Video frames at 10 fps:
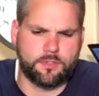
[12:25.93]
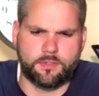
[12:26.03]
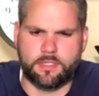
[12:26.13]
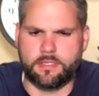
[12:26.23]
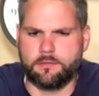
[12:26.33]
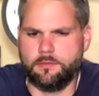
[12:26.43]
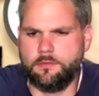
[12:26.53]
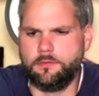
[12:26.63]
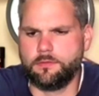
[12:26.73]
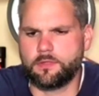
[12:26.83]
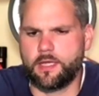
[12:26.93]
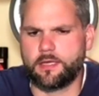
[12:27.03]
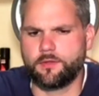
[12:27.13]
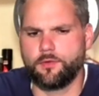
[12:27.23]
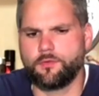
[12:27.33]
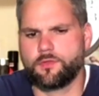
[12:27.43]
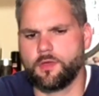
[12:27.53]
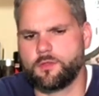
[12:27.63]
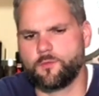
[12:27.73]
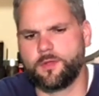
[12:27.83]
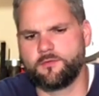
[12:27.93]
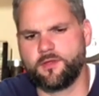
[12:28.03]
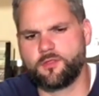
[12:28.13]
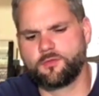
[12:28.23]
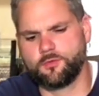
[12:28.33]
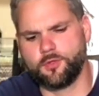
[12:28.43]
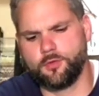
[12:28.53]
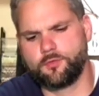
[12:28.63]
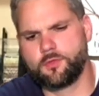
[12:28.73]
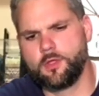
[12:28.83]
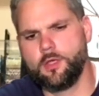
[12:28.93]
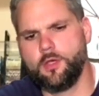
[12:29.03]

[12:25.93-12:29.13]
You get a lot of those sweeter vegetal notes,